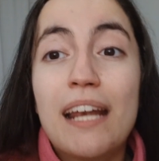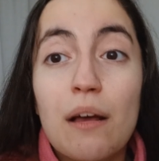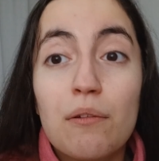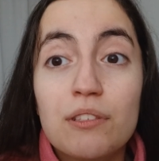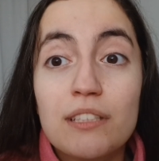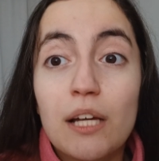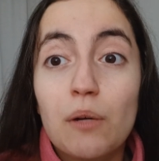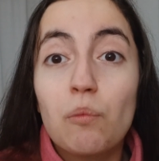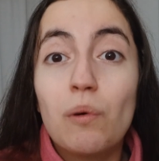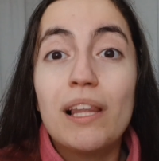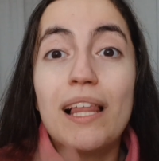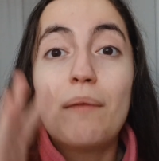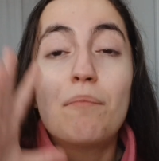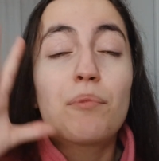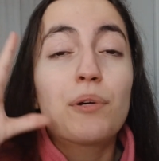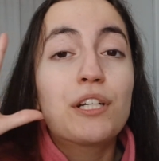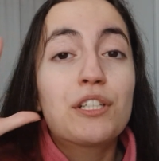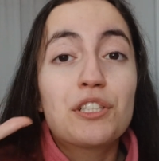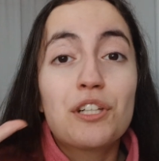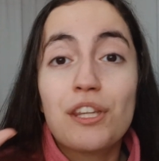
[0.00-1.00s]
I was like, well, I'm
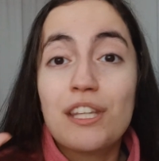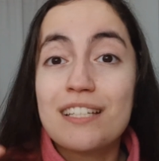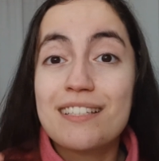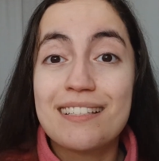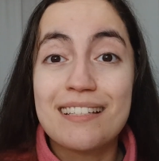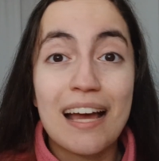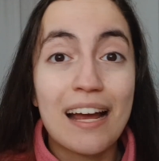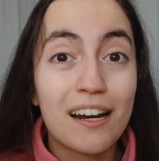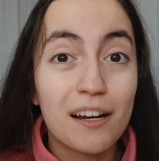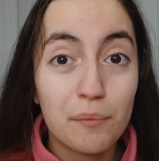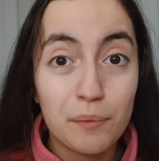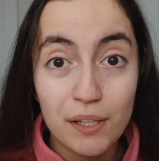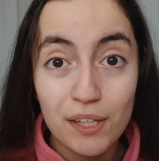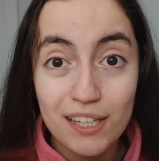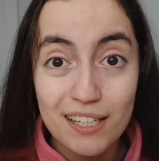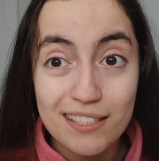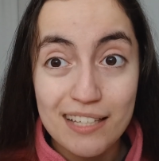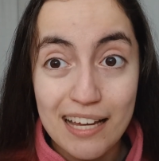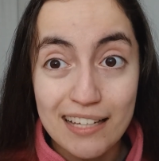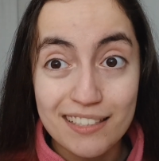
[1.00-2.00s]
pretty sure this is not going to be on
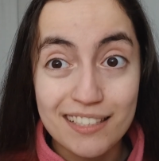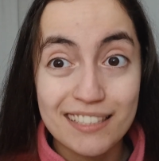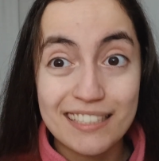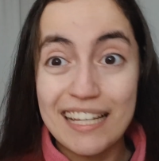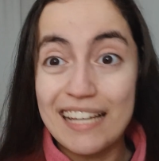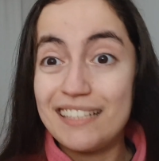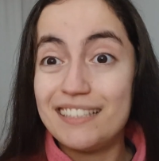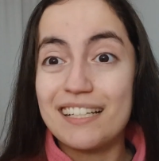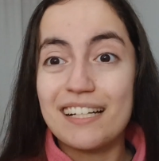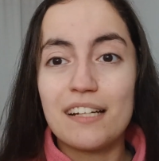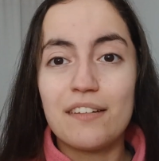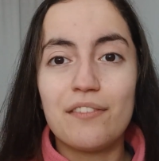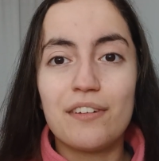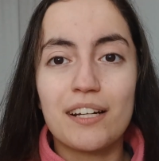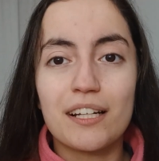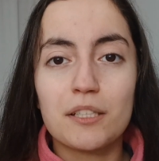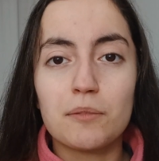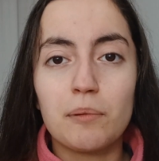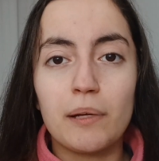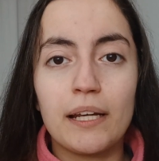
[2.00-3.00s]
the test because they didn't even
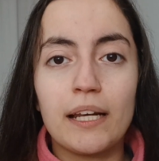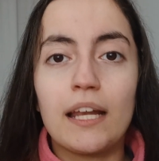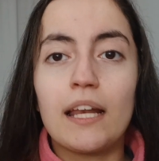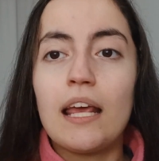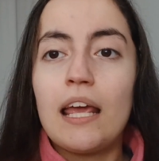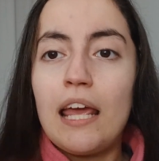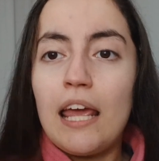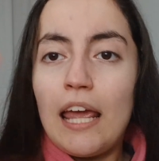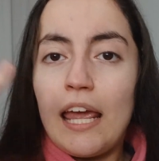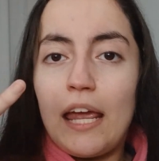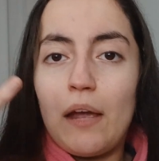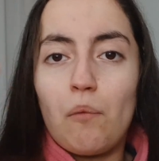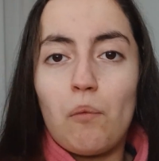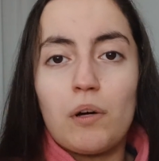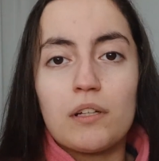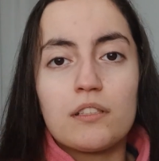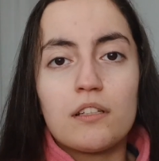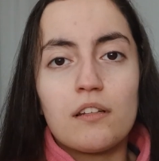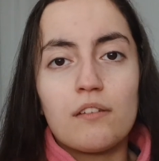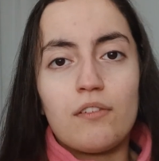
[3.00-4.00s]
explain it. It
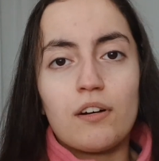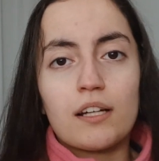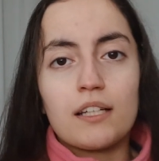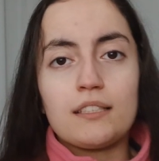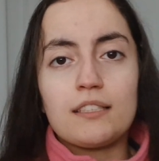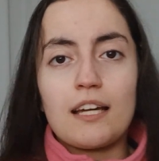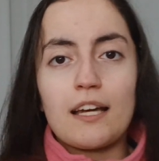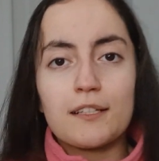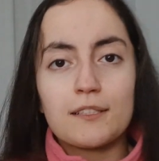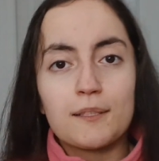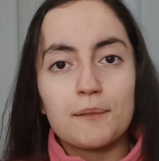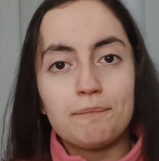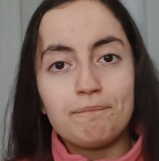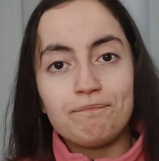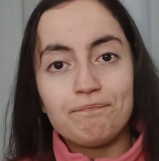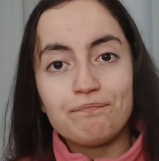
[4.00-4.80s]
was on the fucking test.